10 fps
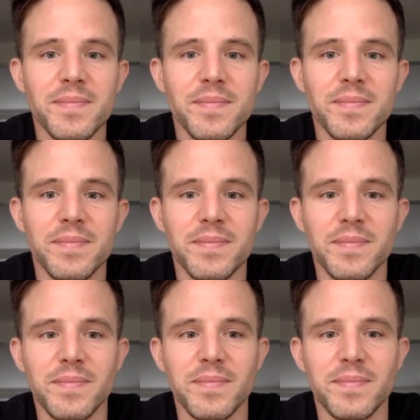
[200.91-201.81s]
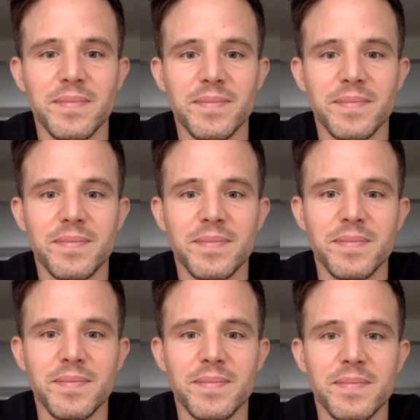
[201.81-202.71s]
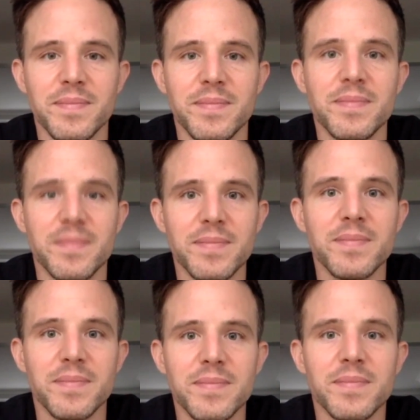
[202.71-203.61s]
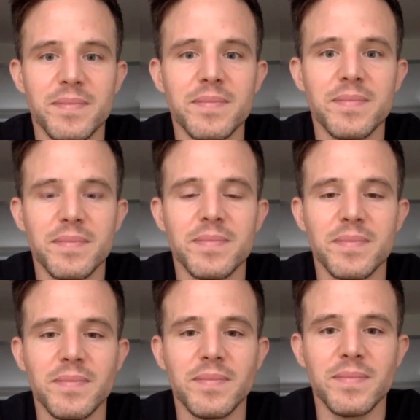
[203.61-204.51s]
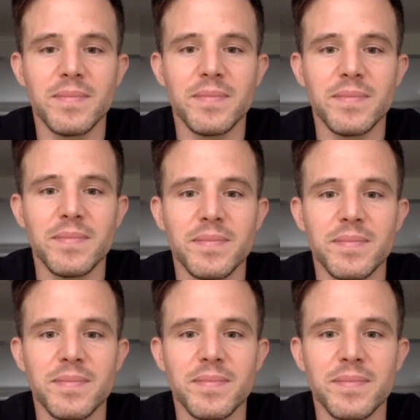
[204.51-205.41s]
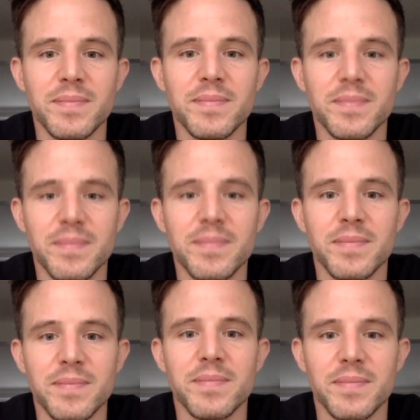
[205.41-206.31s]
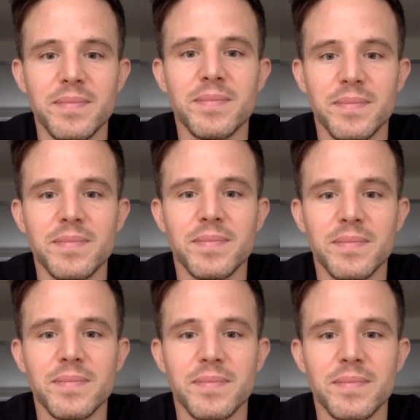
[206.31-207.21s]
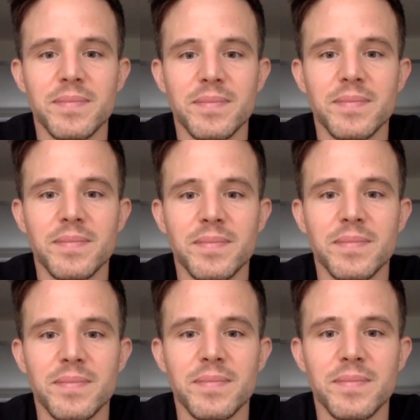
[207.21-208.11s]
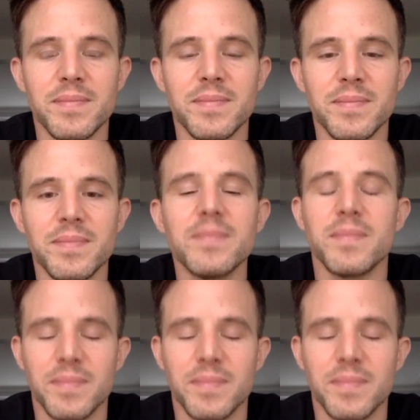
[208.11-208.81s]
(silent)